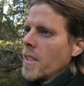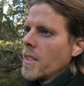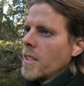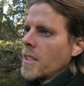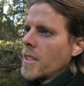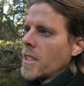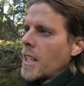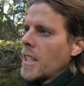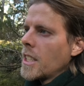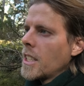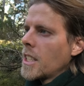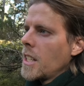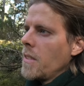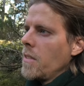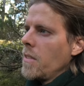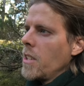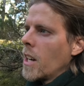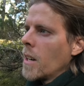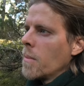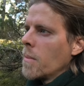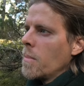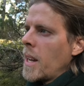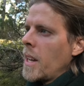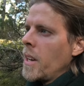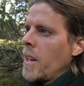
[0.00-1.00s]
sensitive
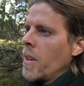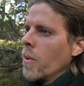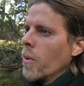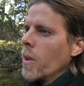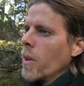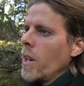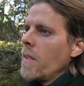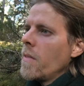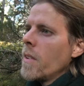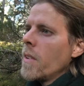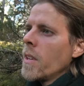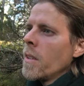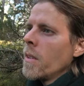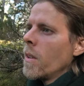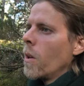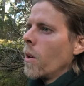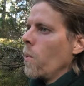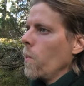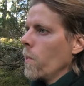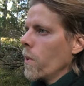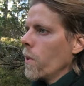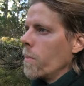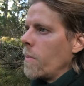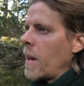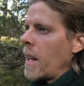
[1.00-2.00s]
young men or even
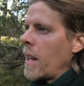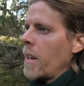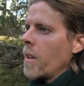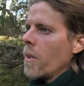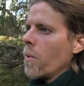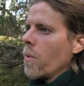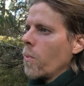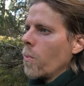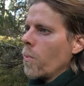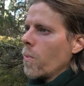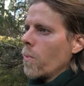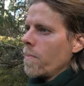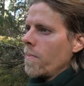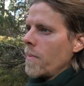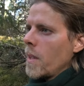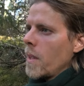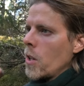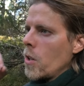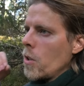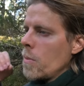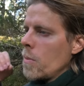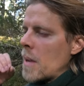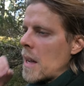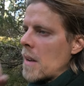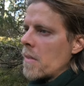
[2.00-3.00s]
older men,
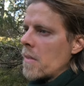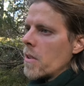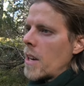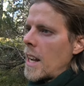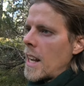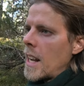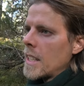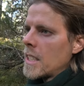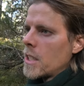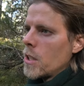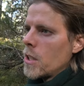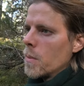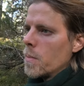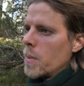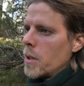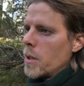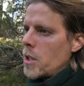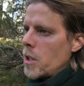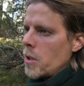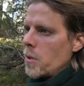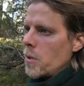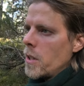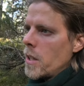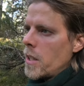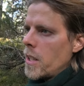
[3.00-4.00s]
whomever has the
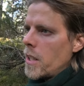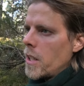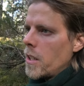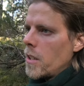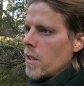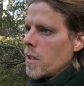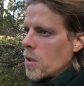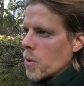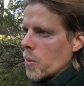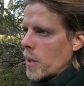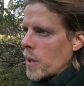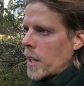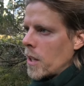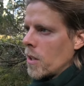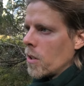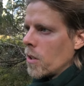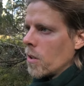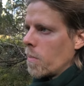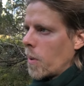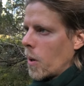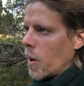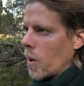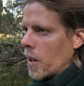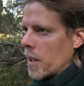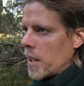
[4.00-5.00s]
opportunity to go into
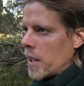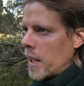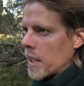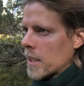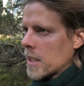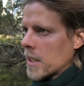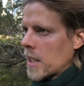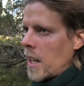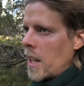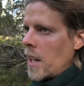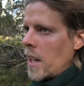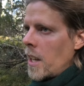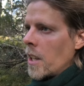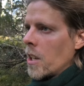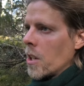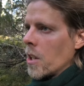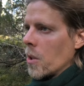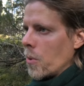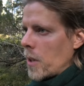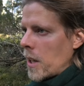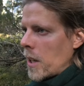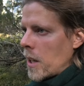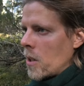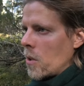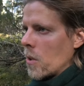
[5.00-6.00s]
politics, to
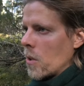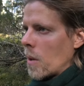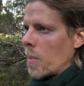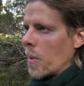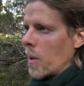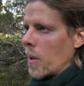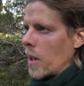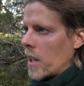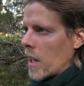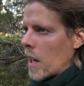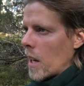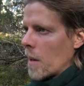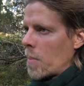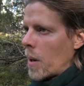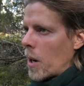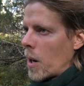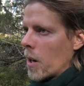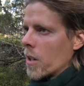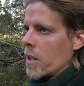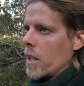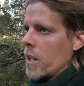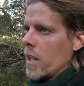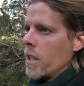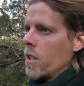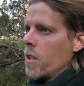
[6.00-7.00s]
go into a political
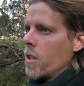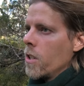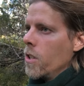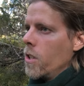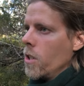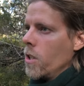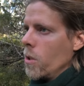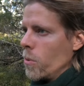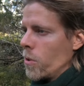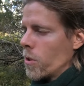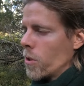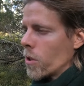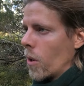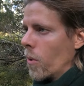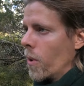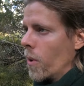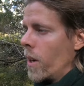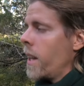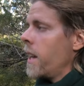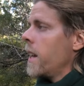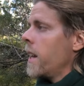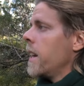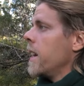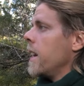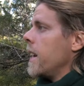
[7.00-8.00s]
party, to do so.
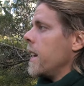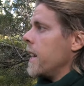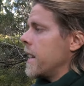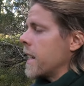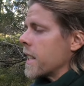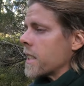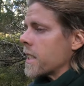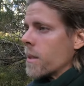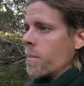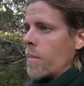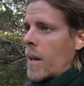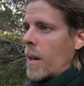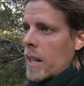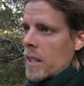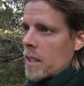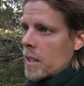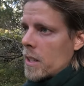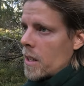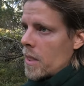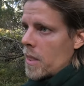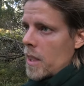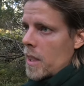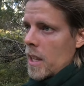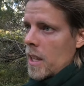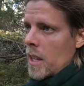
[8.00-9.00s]
It doesn't
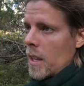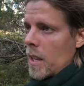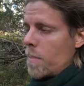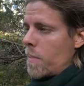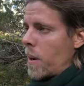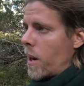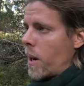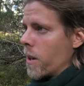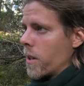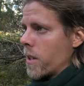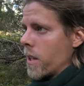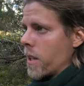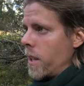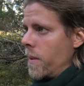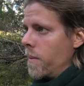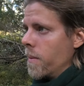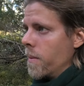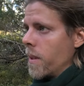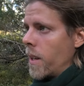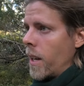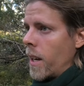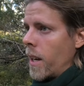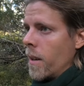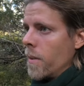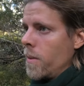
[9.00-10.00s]
matter the party,
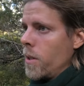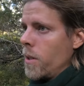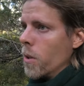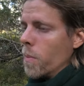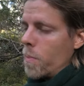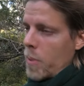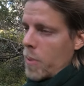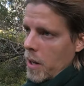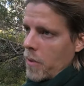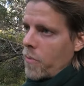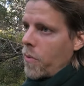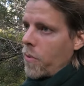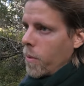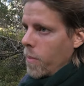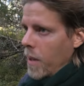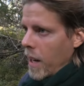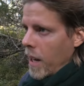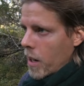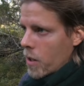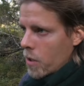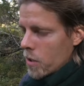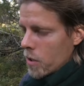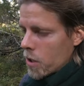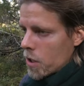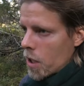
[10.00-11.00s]
you know, preferably
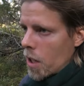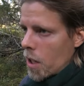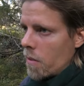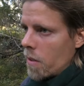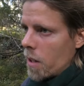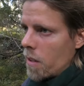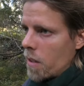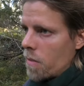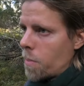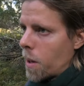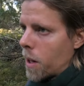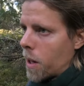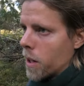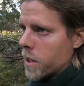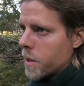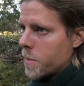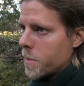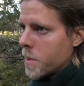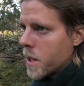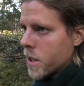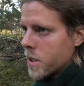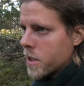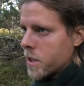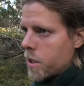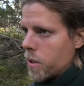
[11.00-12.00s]
a conservative party,
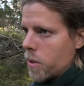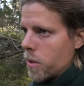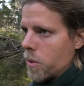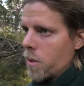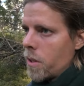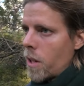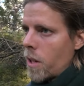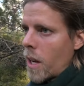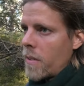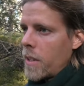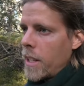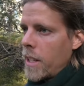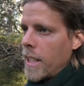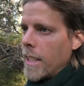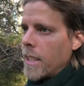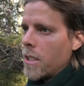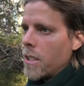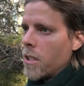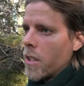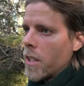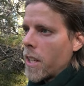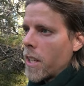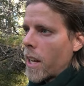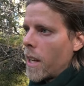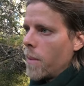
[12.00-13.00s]
because you have an
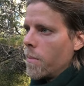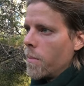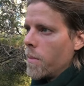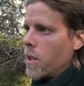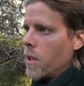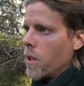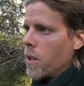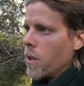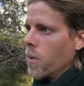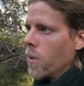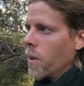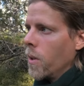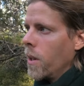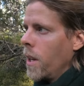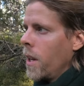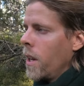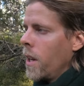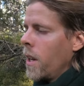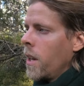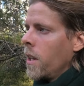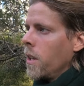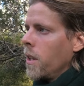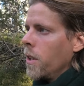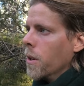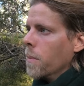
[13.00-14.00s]
easier time to,
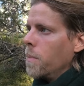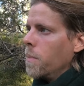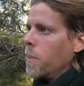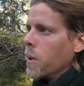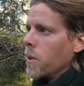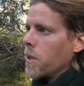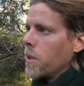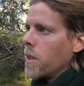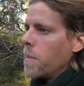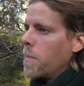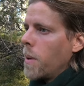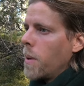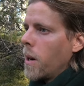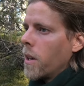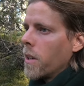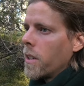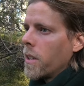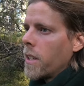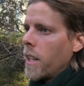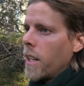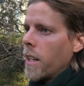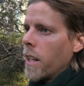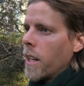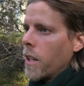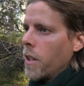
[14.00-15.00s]
you know, put the
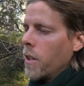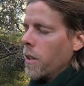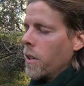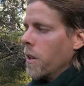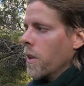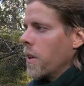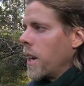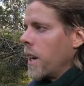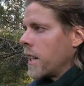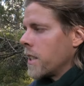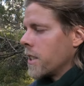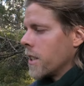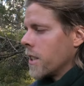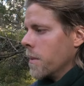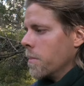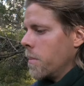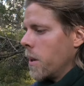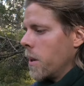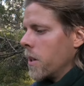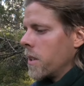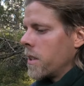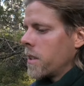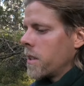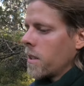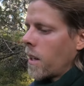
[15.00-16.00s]
party in a good direction,
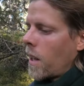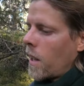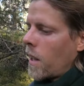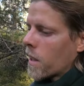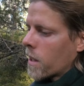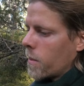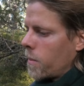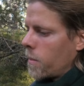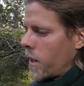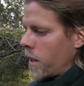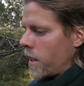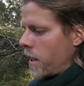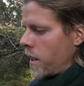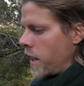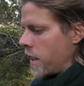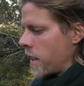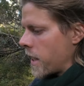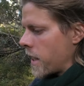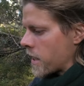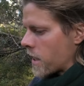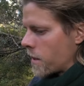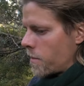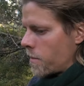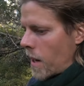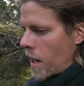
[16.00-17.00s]
but ultimately it
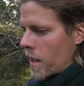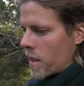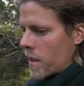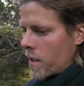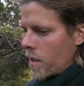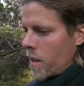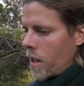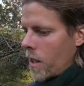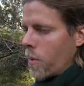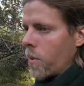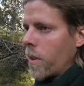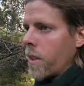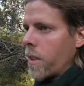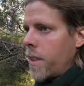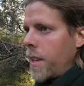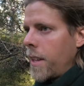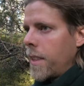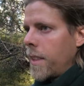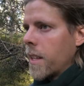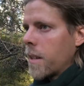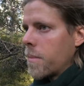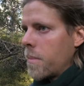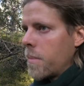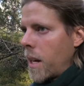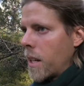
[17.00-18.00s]
doesn't matter. The only
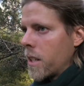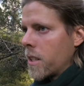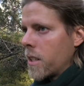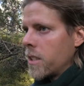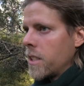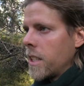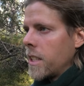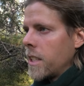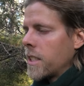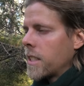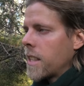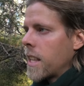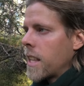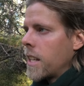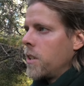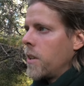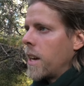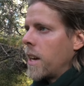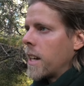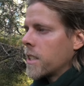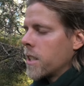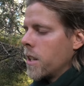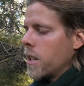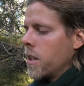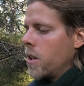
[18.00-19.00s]
thing that matters is that you
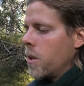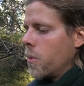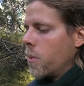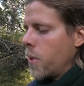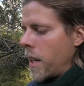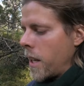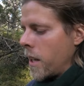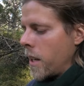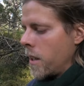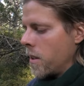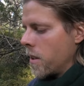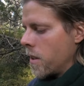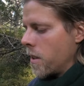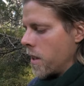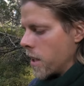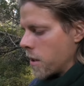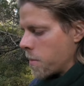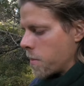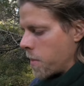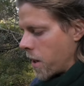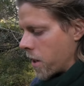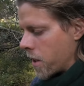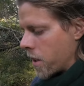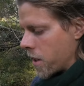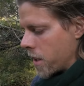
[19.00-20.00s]
actually go into these
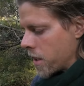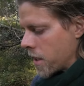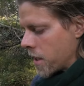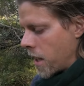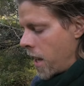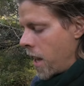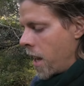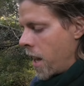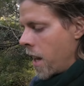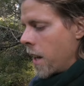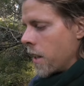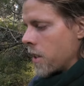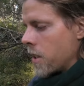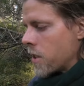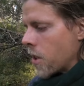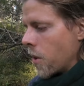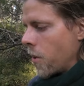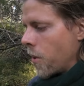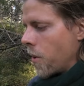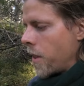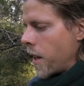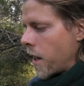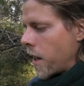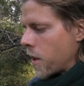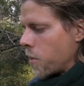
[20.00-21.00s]
parties.
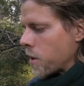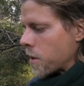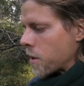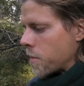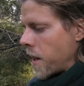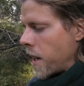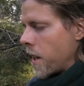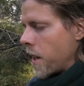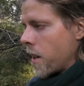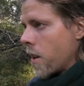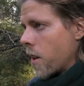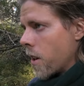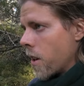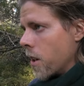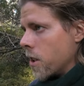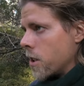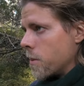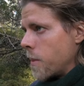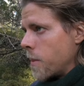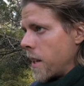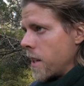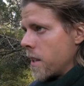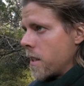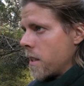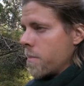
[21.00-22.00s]
So that was my
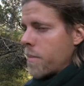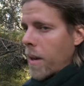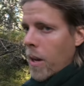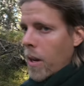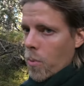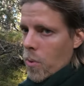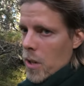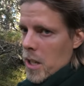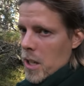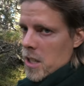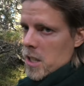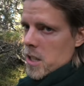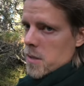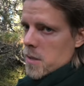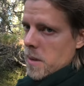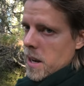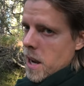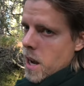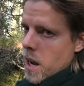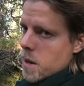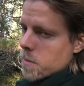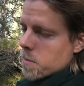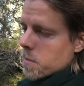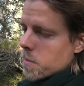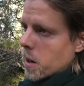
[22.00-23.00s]
encouragement, my wish, my
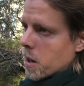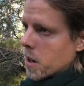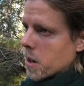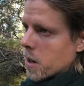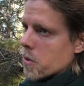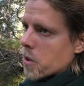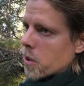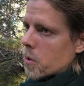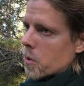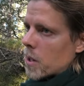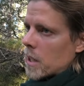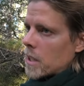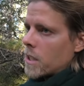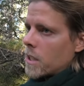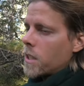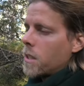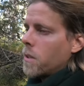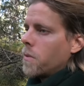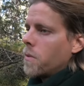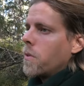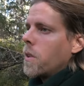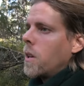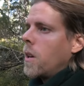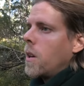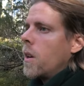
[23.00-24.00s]
humble request
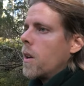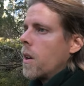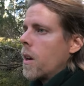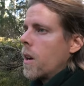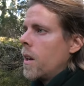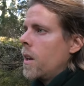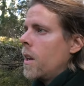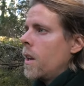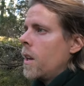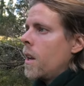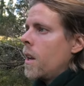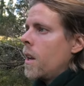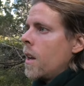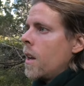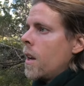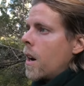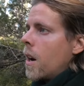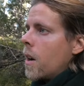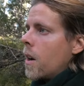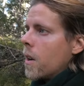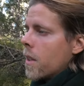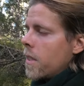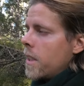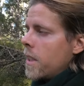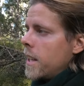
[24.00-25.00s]
for all
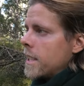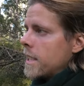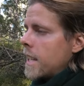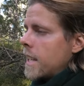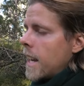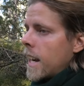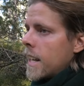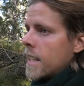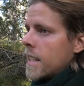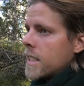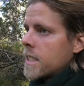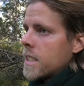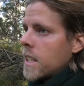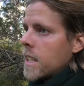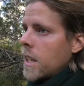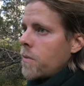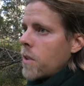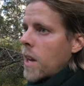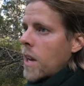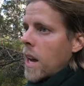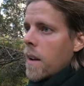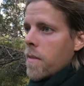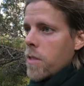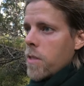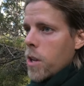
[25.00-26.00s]
of these guys. If
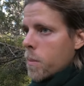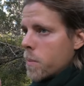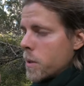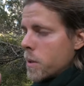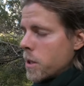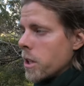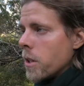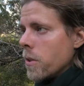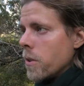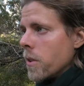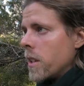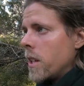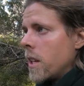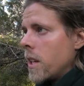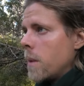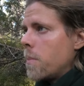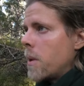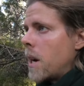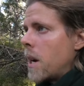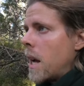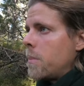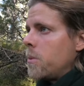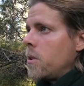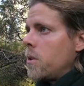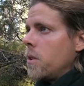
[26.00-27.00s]
you have the opportunity,
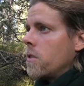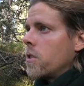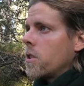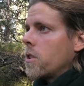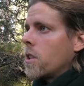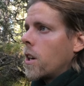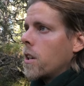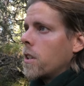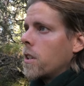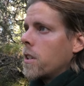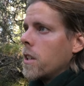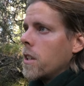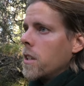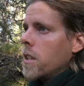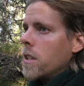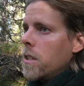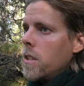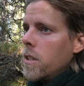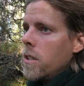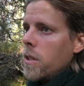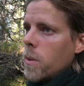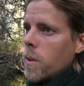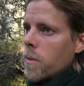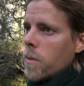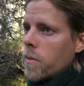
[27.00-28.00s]
perhaps you've started
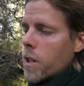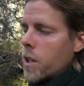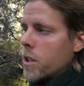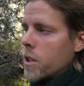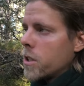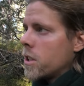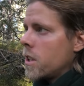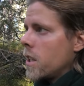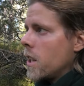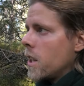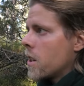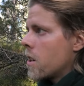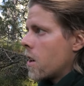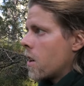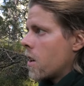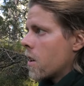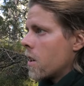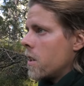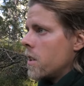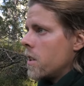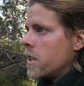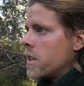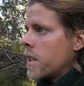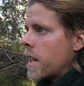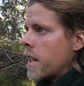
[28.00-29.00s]
university,
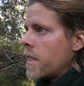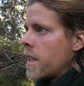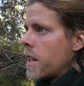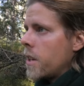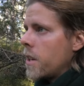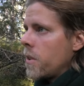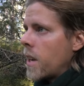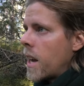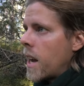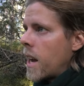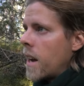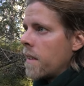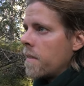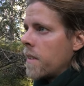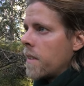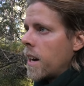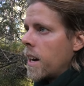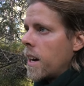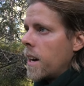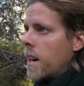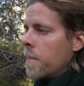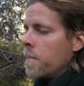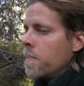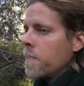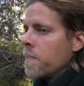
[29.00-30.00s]
college, and then you
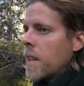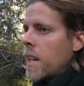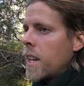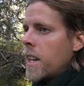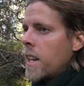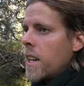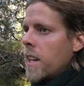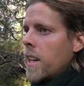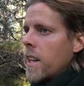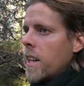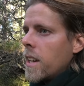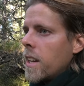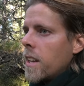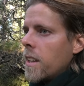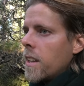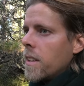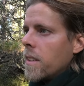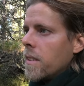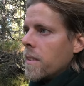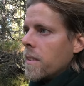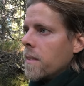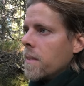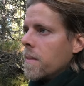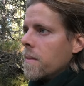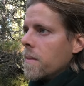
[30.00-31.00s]
have
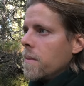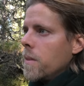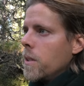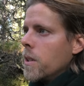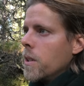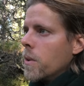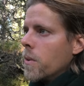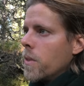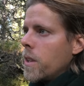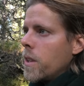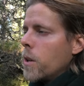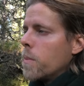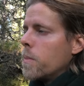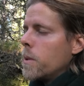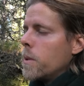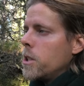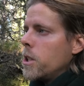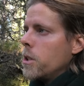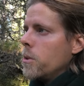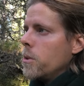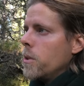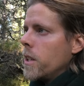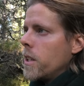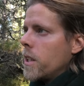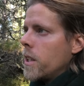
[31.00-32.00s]
you know, the
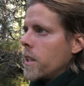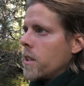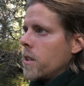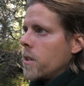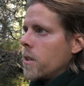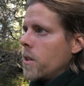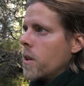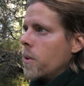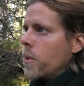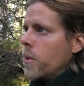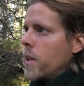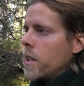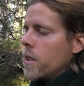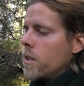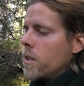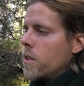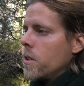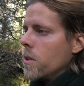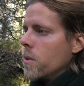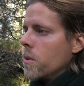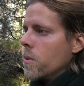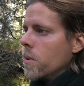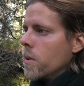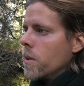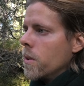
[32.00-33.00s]
opportunity to go
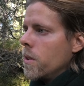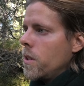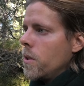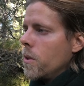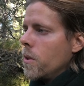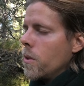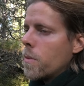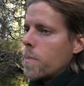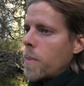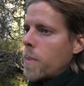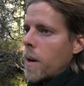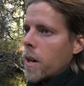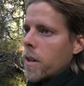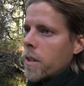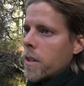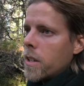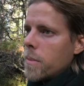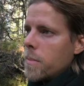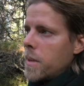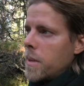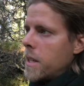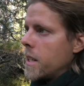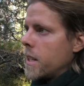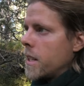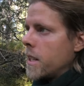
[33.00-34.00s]
into youth party
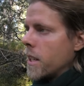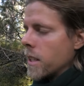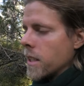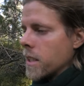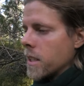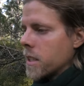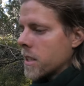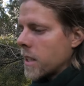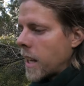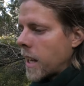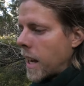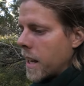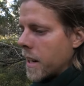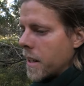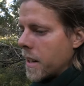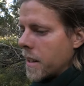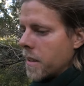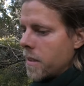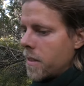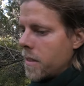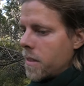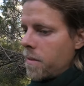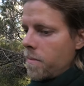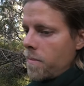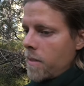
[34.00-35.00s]
meetings,
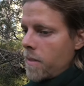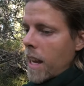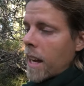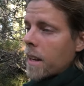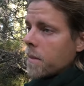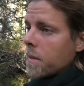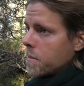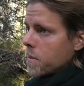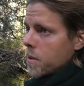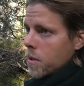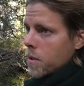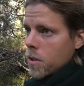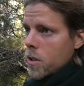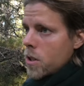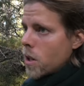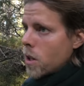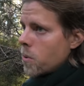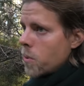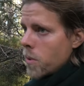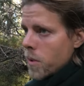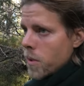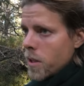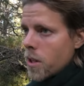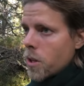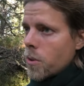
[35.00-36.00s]
and yeah,
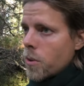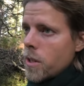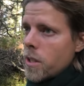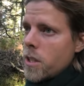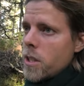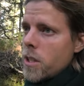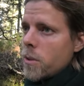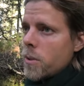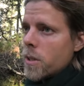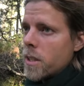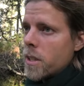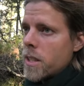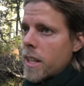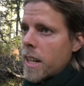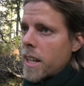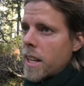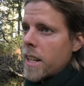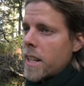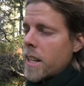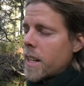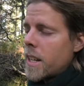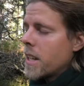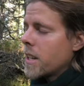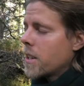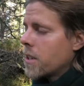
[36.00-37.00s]
go and do it.
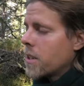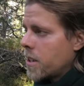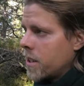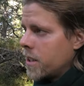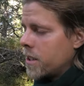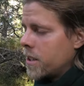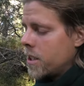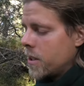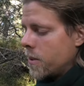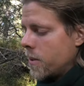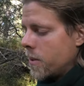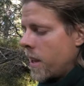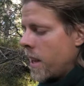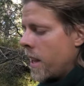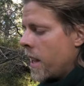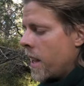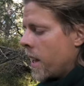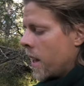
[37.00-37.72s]
I encourage you.